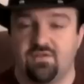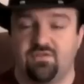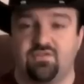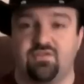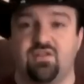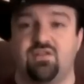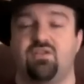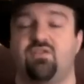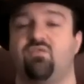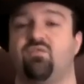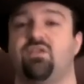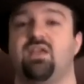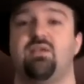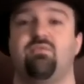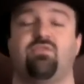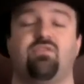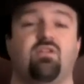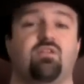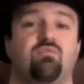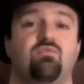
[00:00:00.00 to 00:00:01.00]
So then the
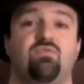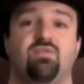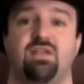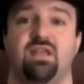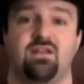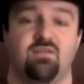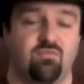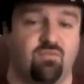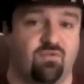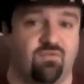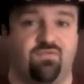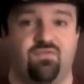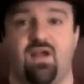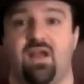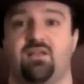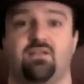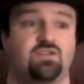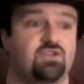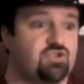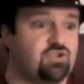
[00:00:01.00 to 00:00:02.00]
game started moving into more
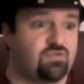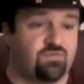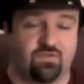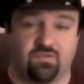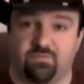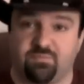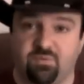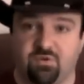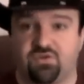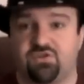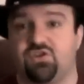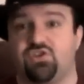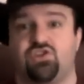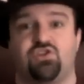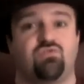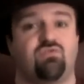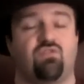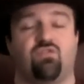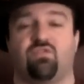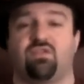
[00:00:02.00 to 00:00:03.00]
violent first-person
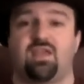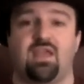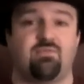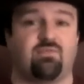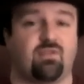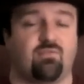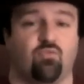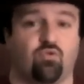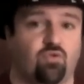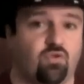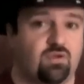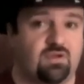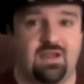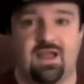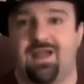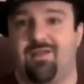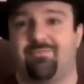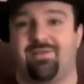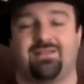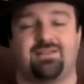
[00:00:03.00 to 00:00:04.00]
shooters, games like Mortal
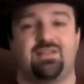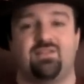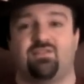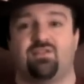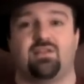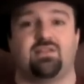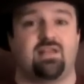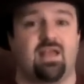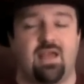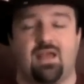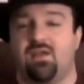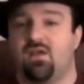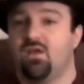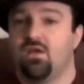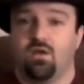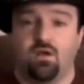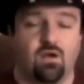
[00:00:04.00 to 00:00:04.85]
Kombat, things like that.